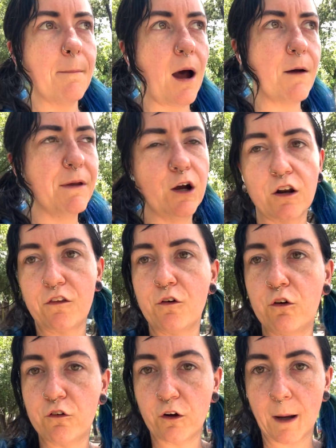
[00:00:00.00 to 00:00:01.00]
We got a
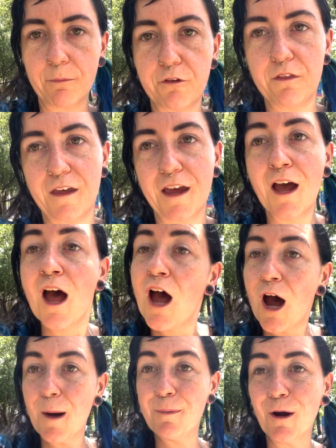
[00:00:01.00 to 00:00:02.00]
tuk-tuk up to the
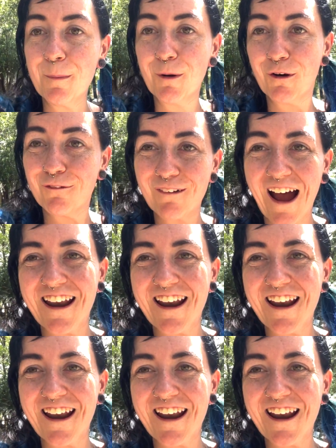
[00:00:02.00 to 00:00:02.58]
Apopo Rat